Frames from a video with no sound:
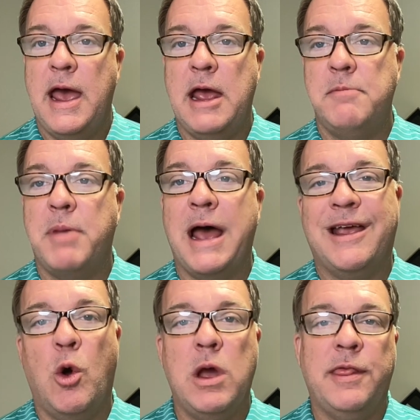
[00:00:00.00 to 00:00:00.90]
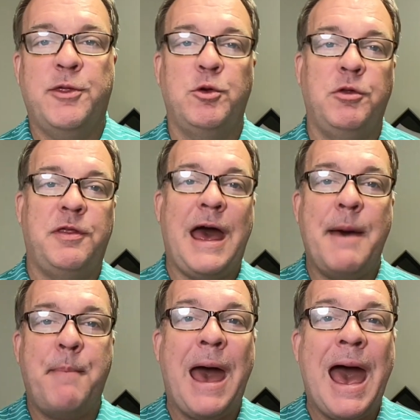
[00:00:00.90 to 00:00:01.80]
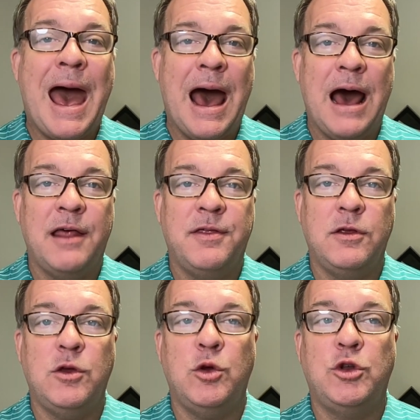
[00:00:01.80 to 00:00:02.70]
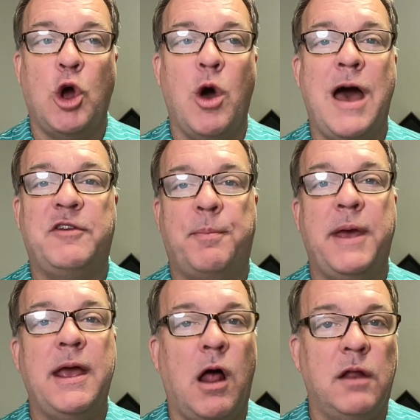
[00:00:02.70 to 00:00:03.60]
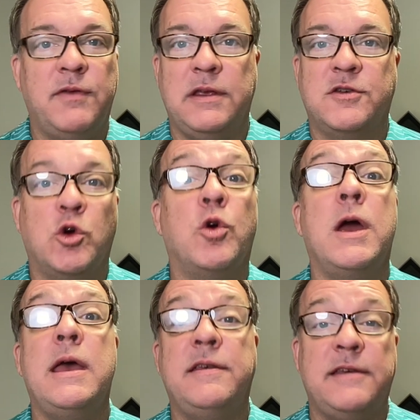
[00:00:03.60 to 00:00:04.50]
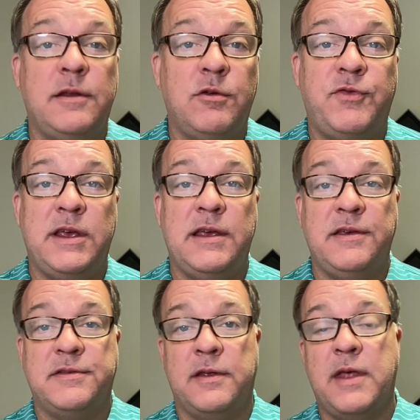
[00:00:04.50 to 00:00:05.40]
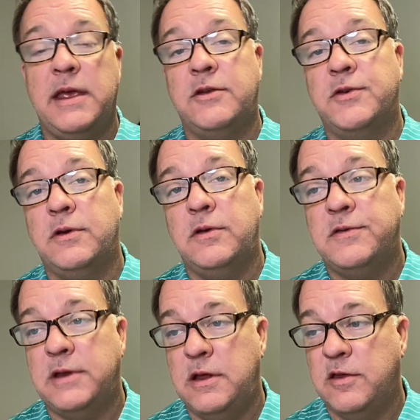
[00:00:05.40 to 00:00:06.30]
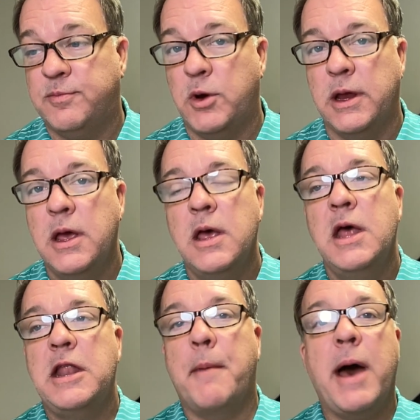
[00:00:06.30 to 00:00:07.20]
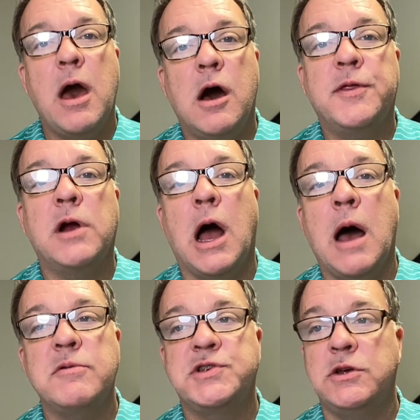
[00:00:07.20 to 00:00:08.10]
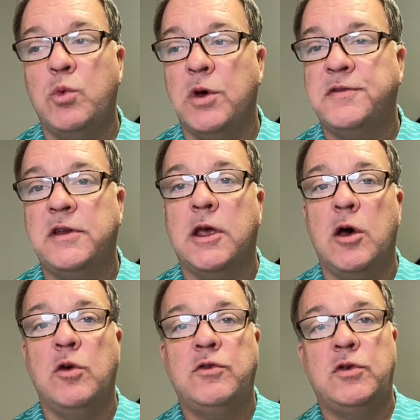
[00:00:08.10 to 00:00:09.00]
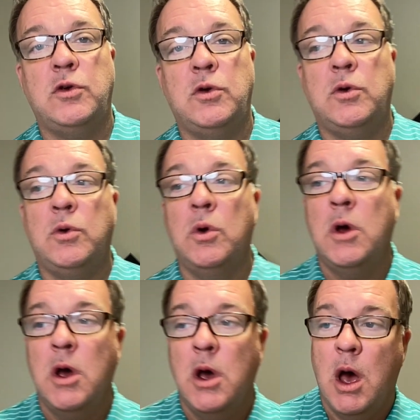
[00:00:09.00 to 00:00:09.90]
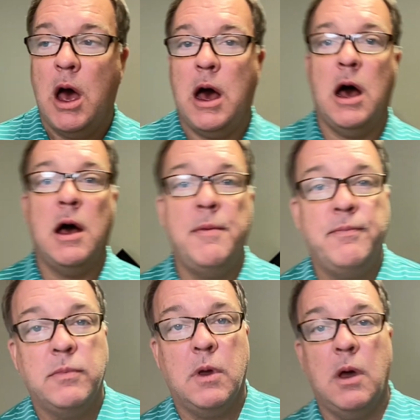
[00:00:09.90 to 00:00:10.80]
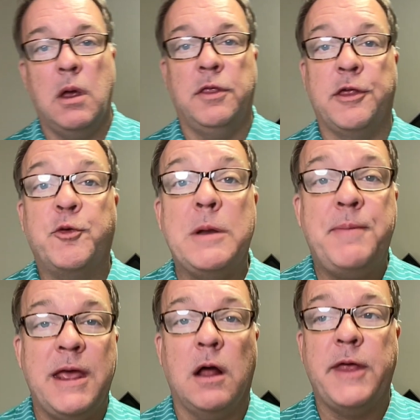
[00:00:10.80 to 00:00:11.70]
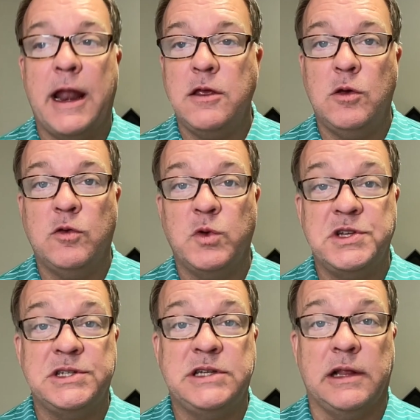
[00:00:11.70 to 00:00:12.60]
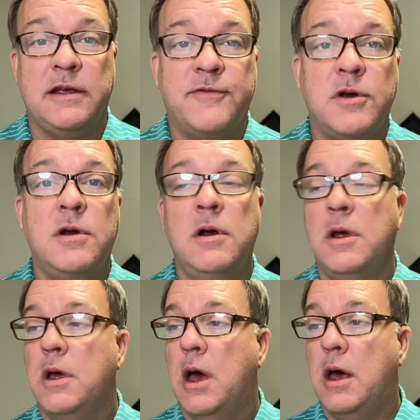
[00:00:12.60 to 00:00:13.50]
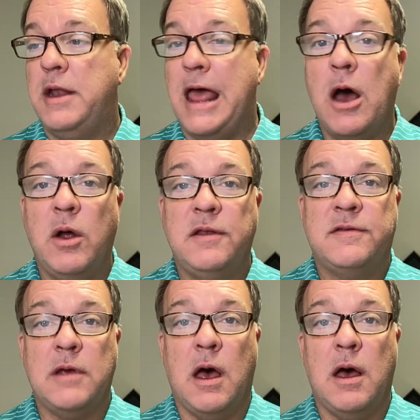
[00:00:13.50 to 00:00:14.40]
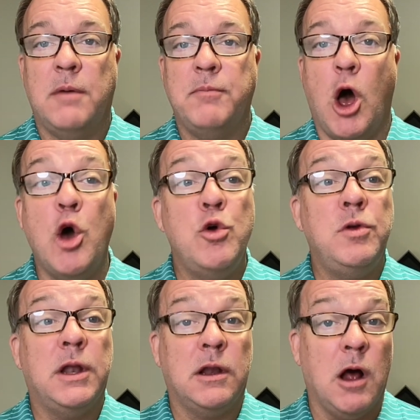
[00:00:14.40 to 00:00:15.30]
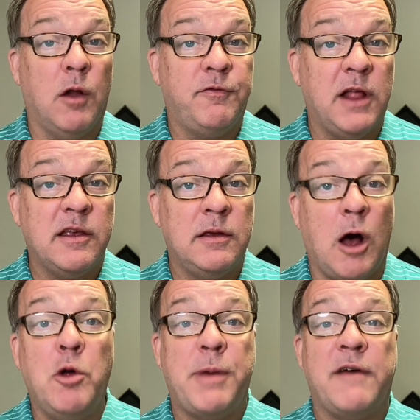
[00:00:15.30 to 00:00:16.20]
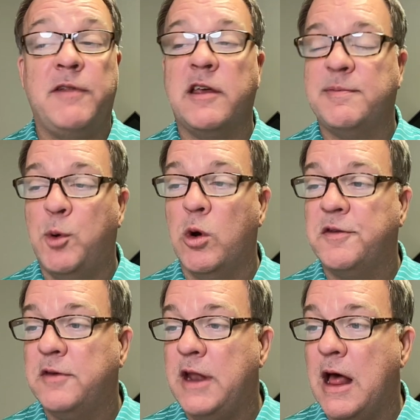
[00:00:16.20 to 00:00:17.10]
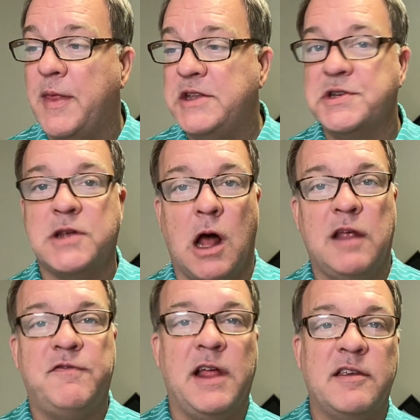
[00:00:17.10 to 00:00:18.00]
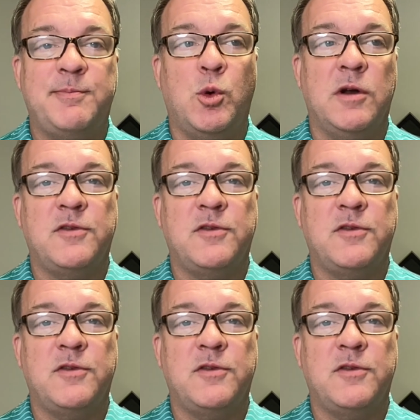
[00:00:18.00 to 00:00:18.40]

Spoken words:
And by going through that path, you don't have to pay all of these crazy new fees that they introduced in the spring. Now, my other option was to go to the 3PL that I use, which is Deliver. Now it's owned by Flexport, so now they just call it Flexport.